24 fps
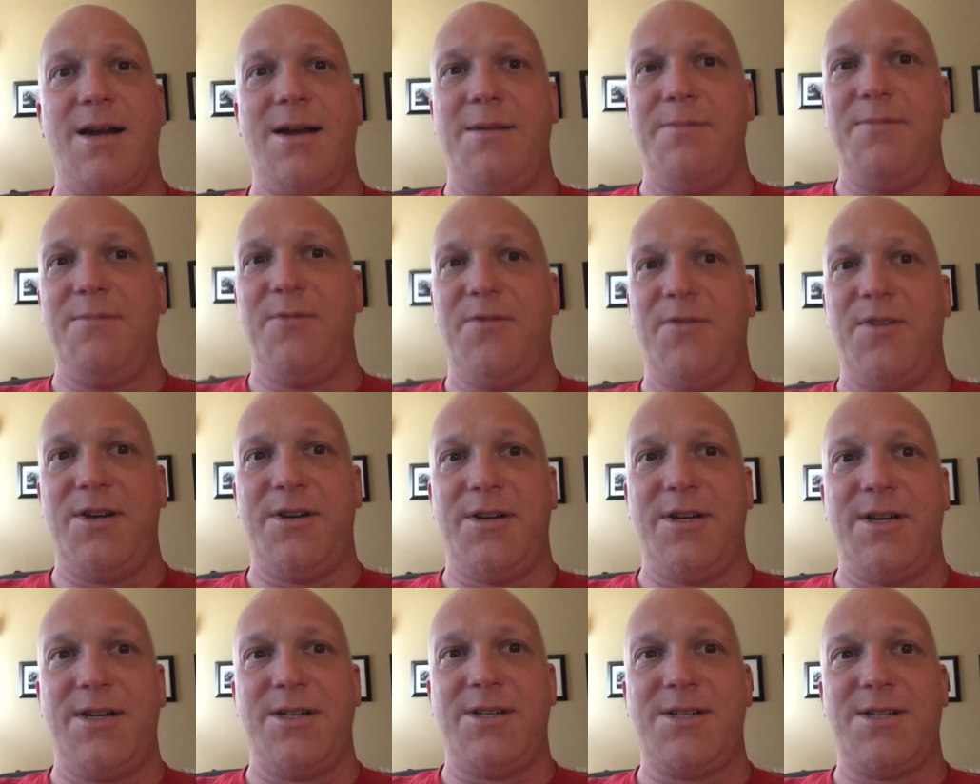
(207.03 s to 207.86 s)
I'm
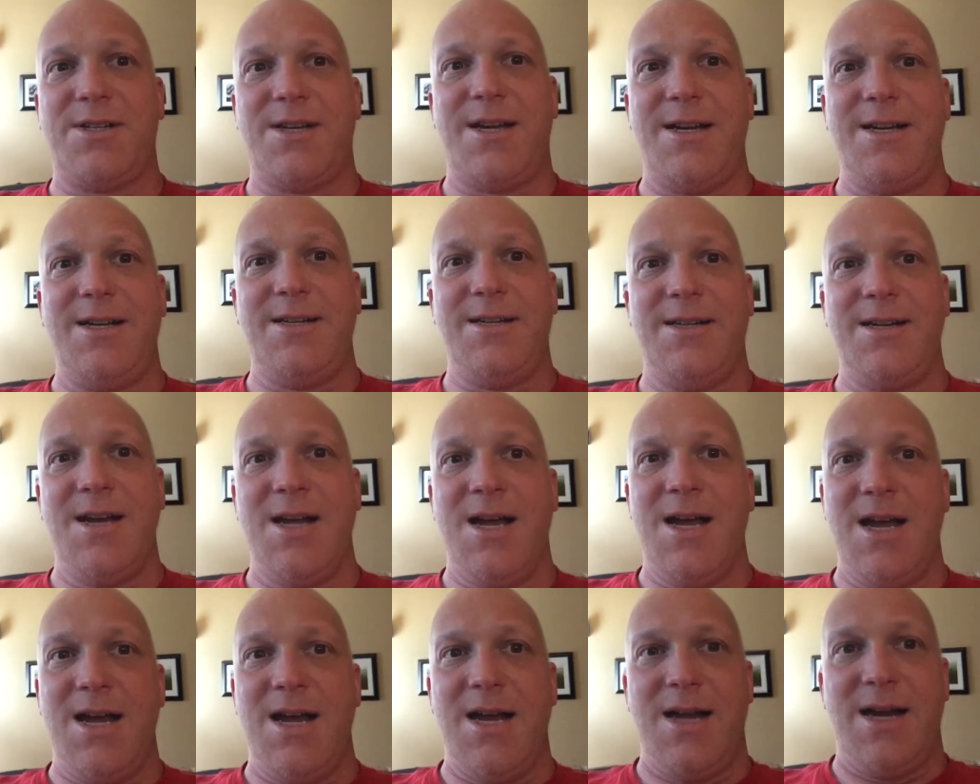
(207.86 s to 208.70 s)
very excited,
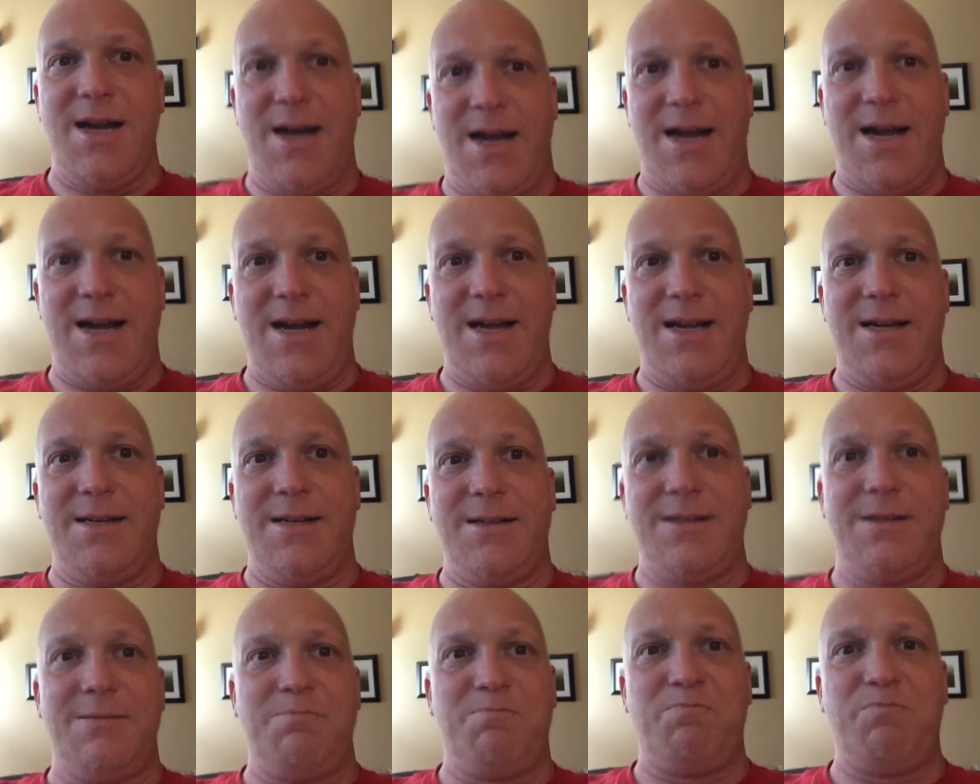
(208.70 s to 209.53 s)

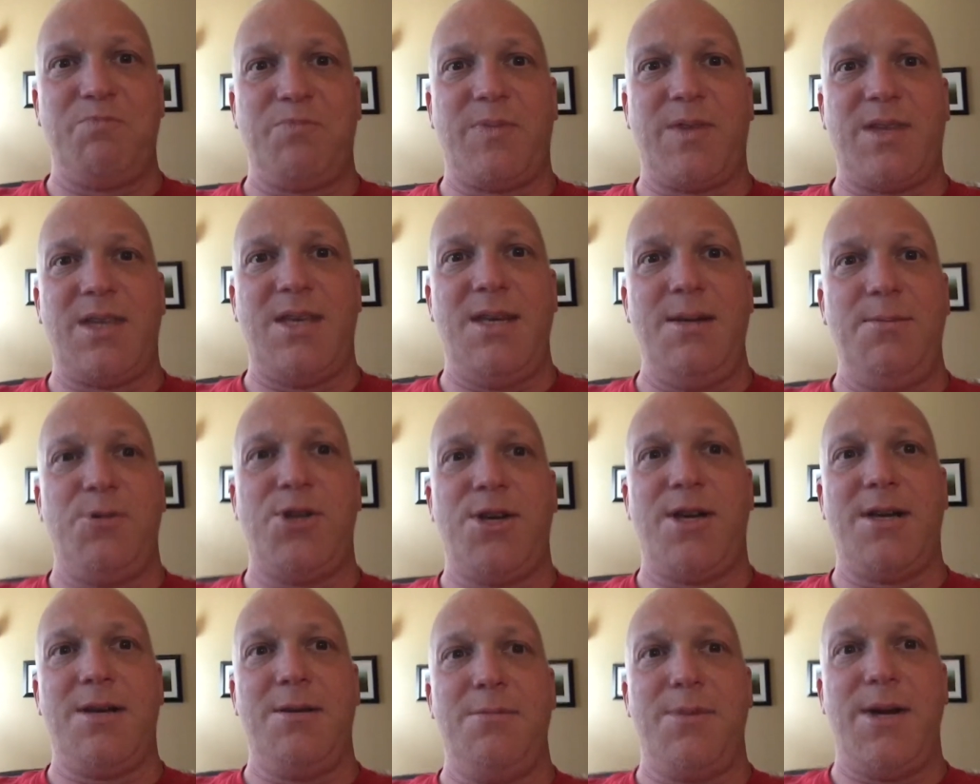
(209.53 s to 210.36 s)
and keep
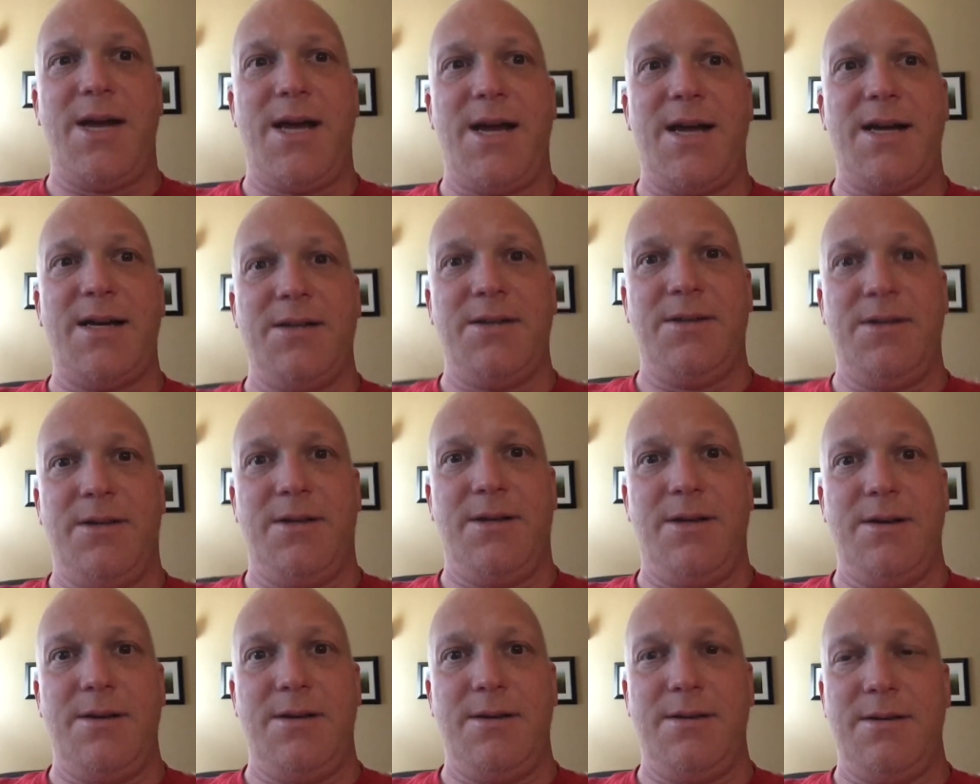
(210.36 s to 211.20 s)
checking back
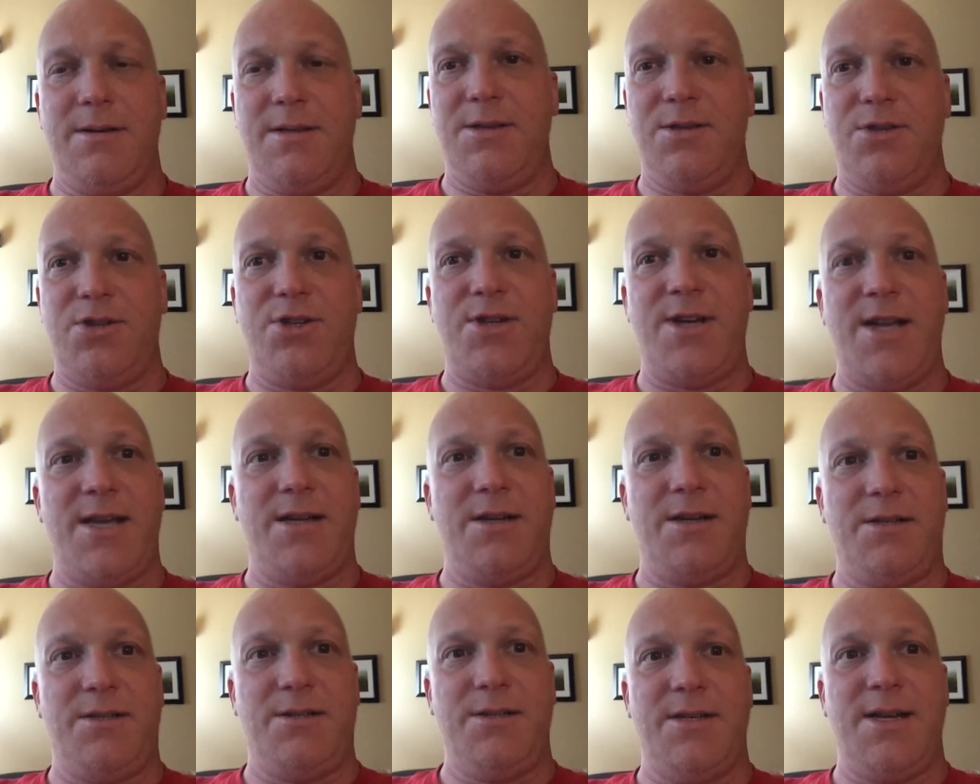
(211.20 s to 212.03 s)
on this
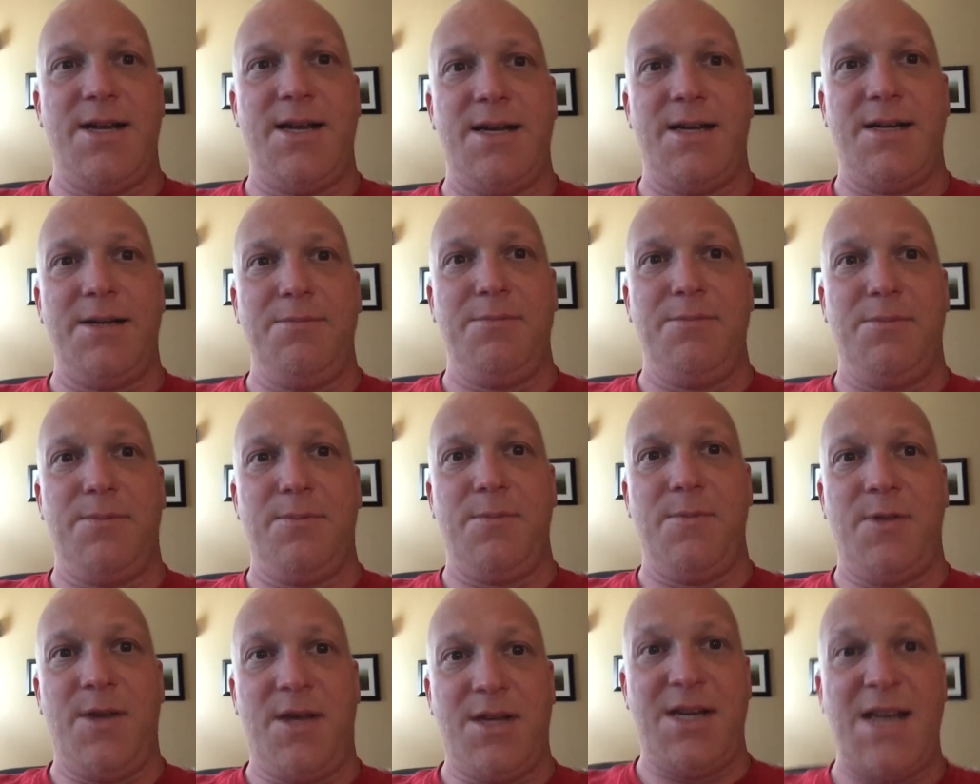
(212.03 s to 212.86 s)
channel,
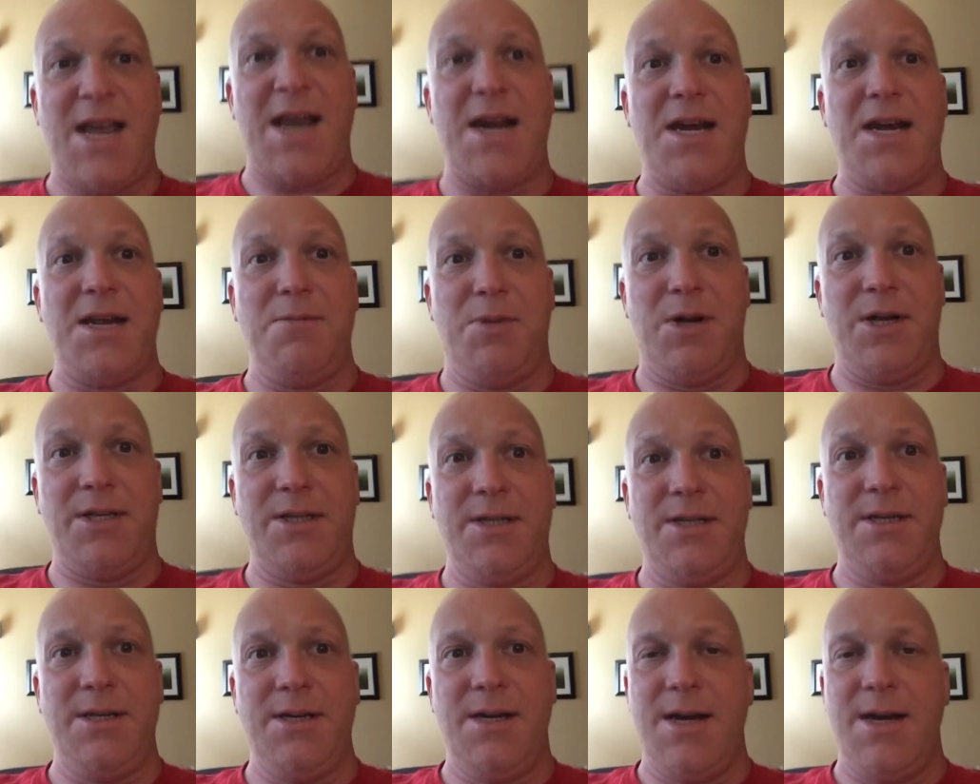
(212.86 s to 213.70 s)
the Danny
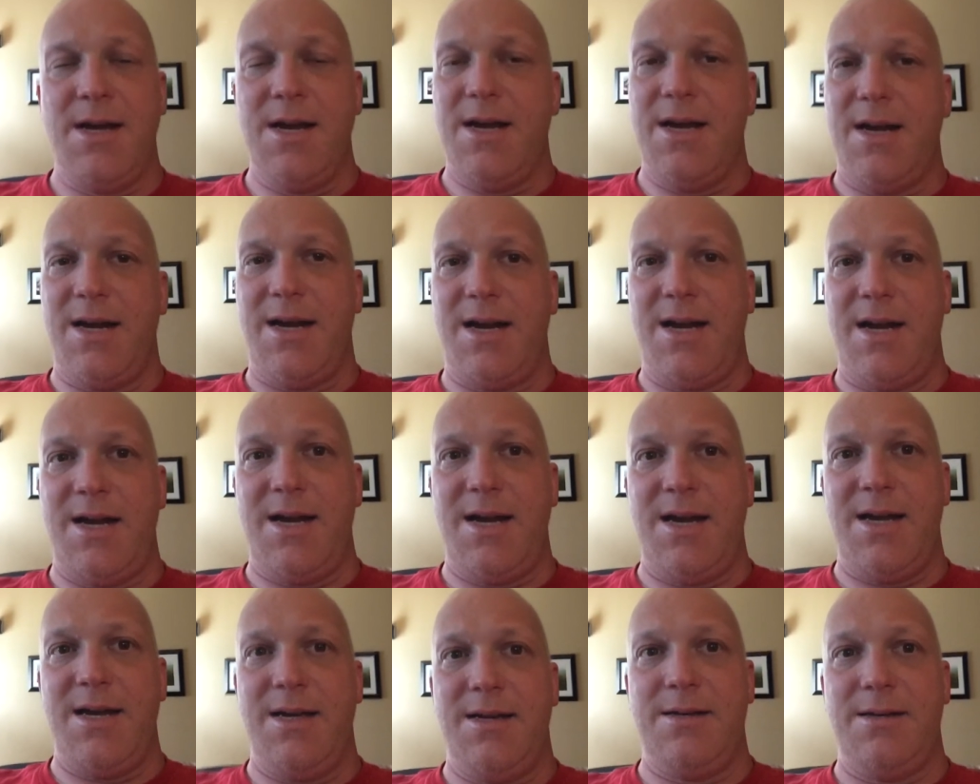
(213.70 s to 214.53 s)
Mullen,
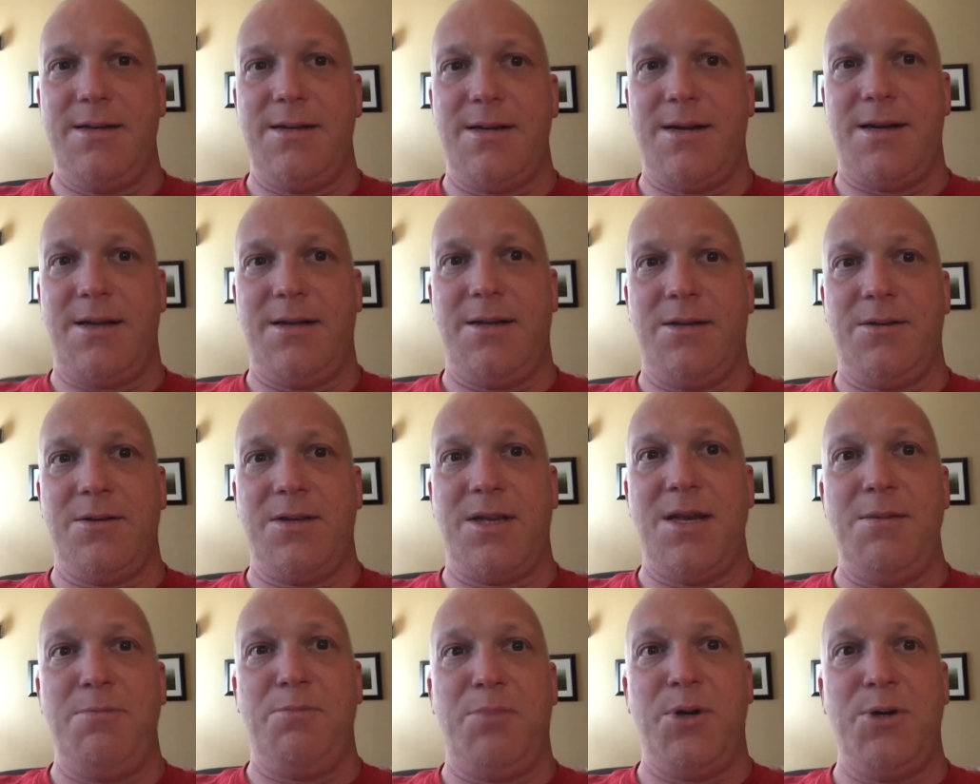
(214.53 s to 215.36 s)
and I'll
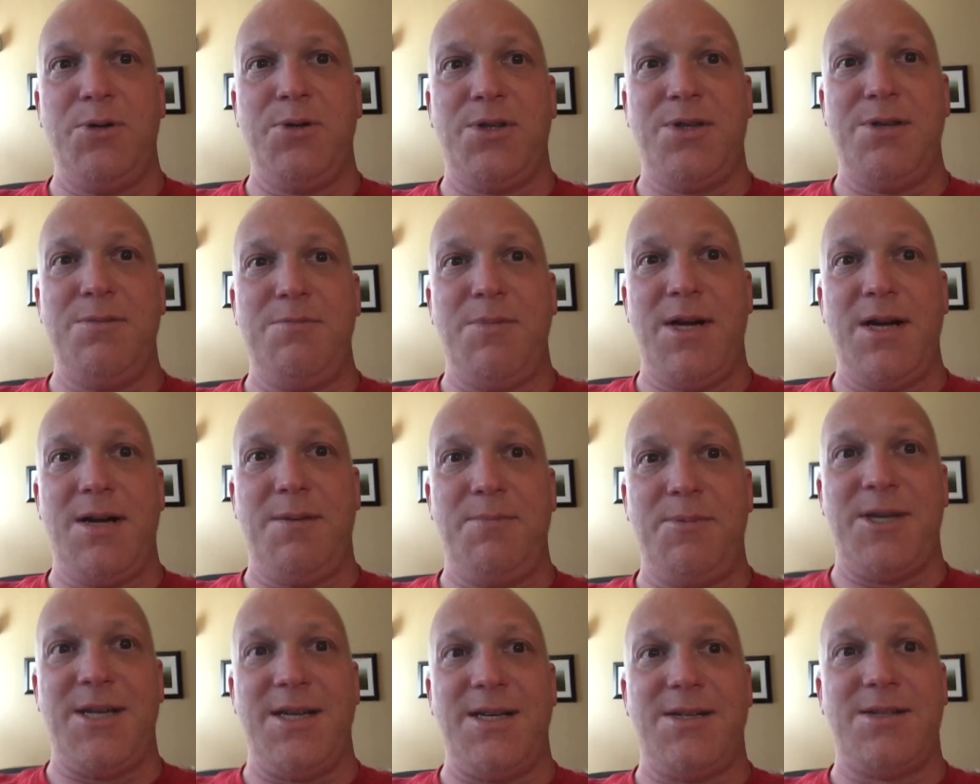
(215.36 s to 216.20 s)
keep posting my
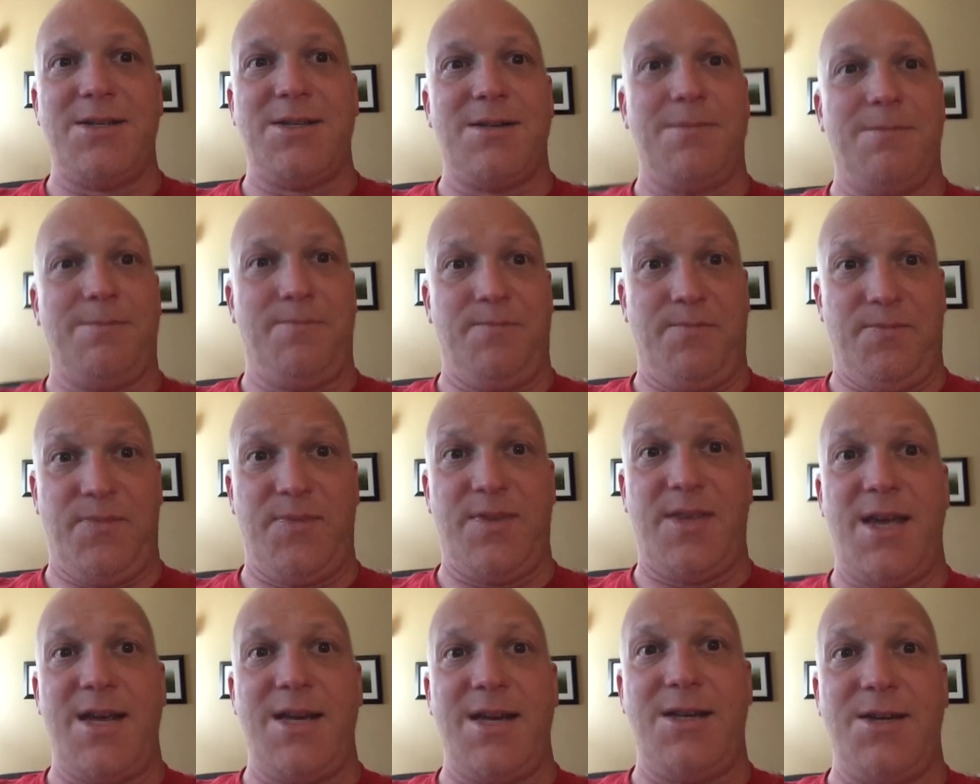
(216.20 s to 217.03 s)
updates.
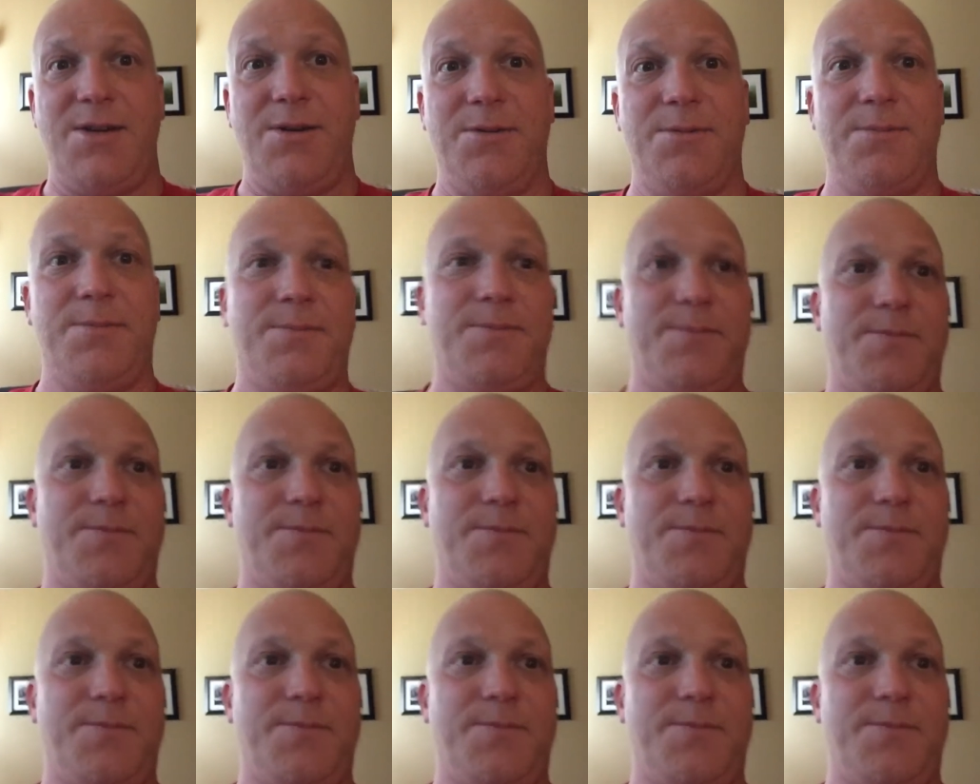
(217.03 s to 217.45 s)
Thank you.